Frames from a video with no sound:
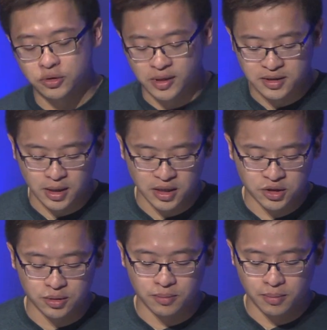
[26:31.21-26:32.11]

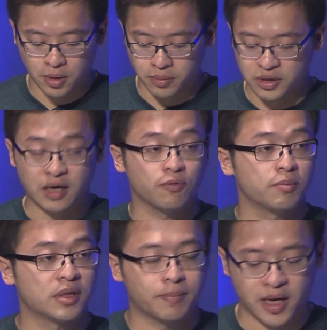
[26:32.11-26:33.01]
translation. Probably that would
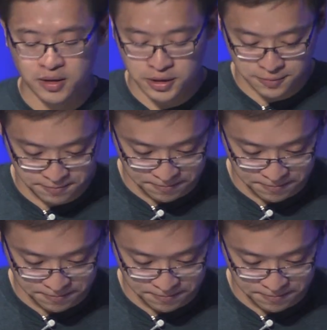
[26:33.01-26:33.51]
be the best.